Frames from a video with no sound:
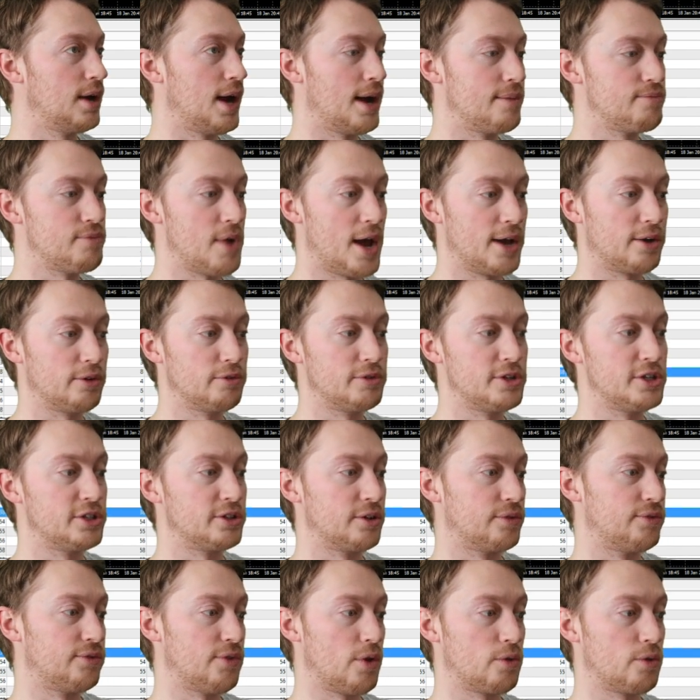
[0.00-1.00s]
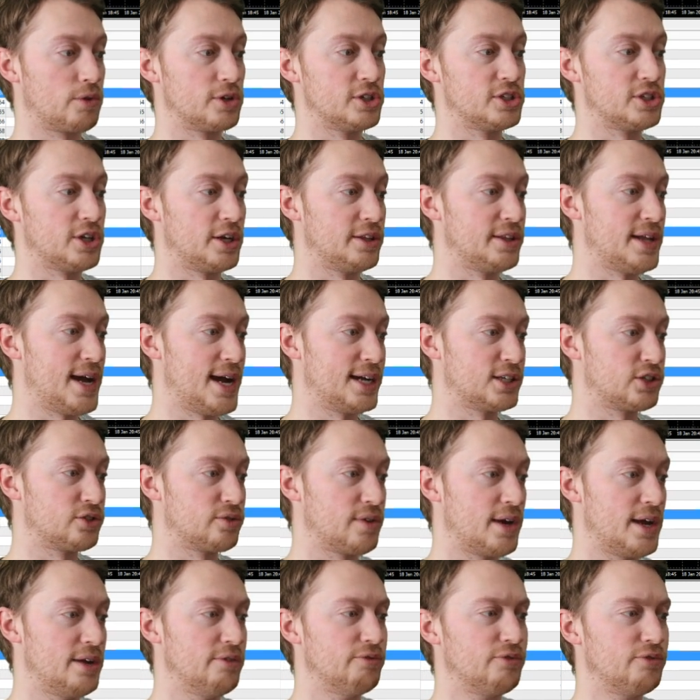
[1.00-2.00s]
I'm, I do not need to focus on that
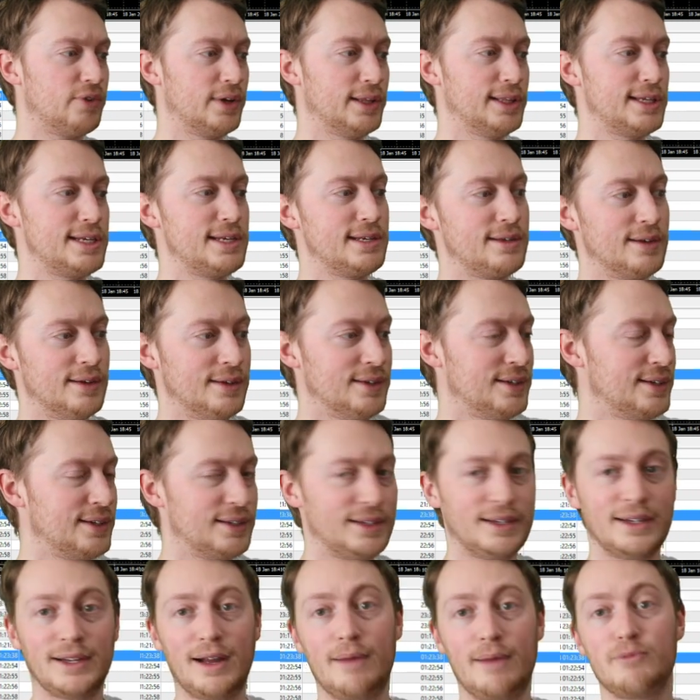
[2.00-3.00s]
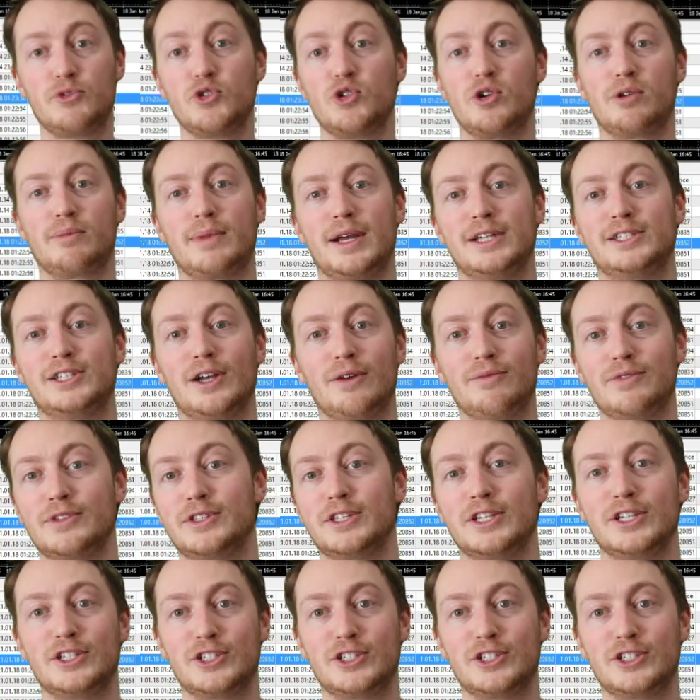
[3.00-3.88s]
trade. Really, I'm doing myself a